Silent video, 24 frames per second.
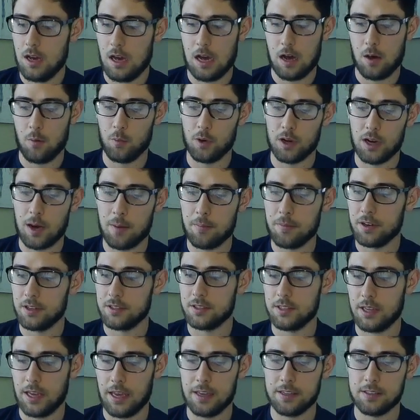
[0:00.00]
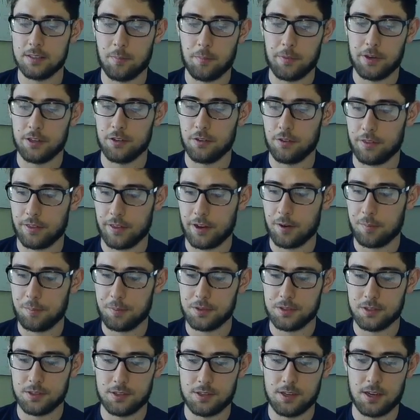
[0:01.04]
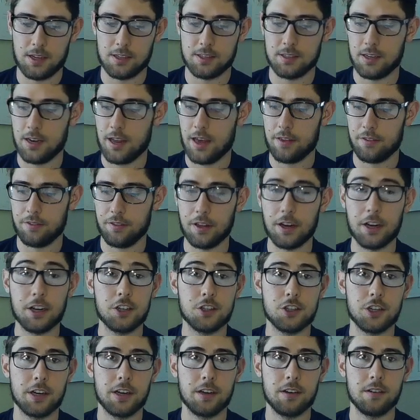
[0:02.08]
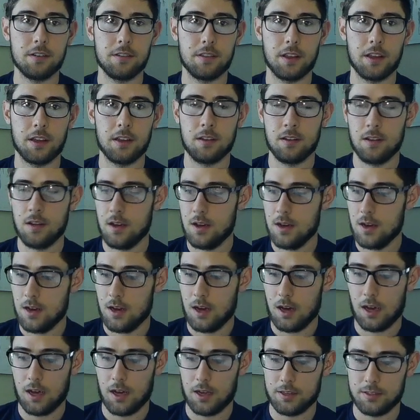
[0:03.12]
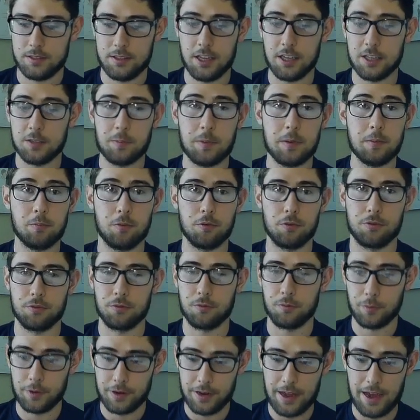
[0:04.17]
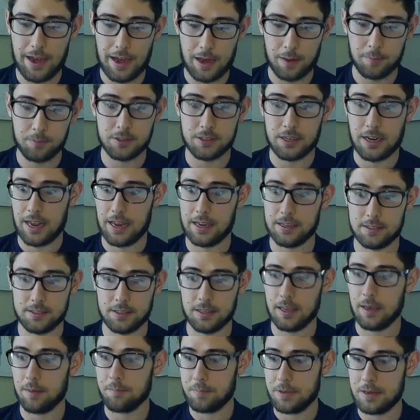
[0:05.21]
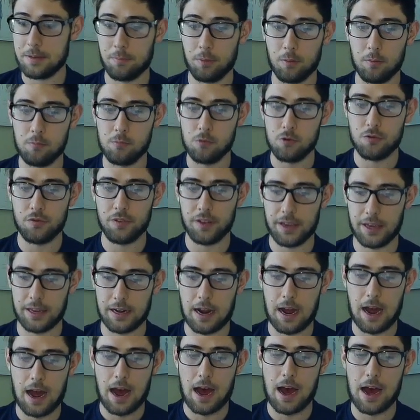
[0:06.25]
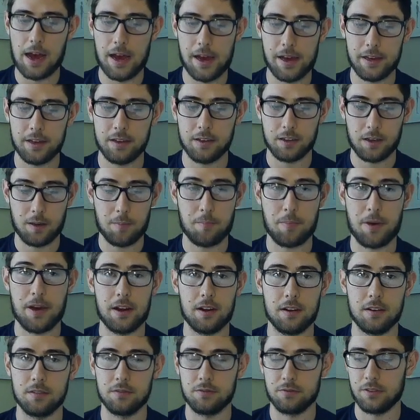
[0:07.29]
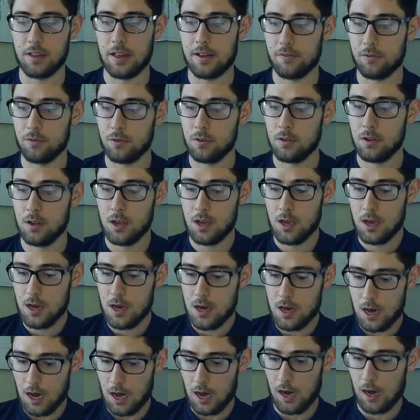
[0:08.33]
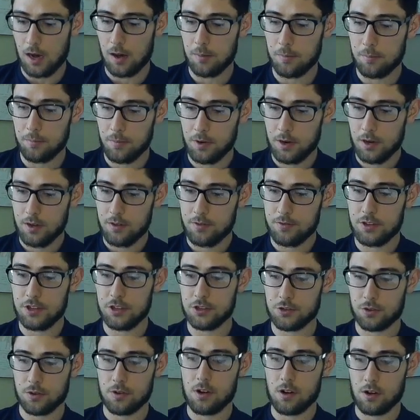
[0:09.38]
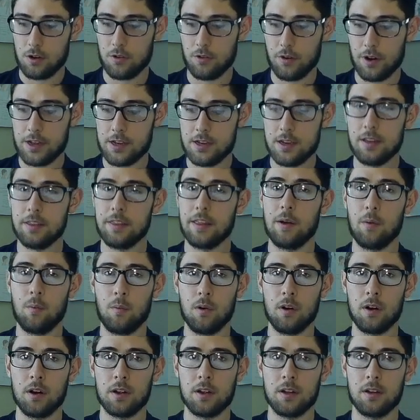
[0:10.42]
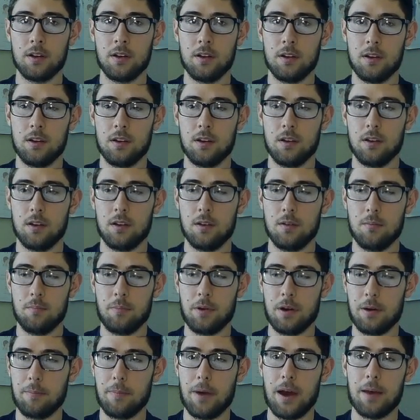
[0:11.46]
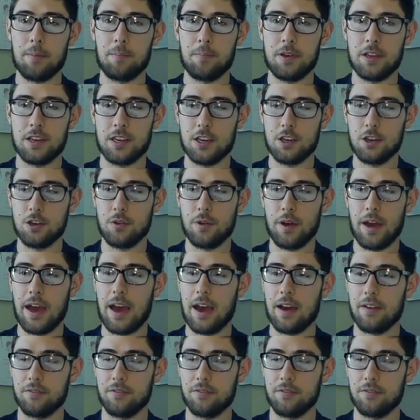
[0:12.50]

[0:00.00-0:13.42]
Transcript: What I'm going to say as a manual therapist and as an athletic trainer that takes people through rehabs and has to get people moving at a high competitive level, these are all great and they work, but in my opinion, you have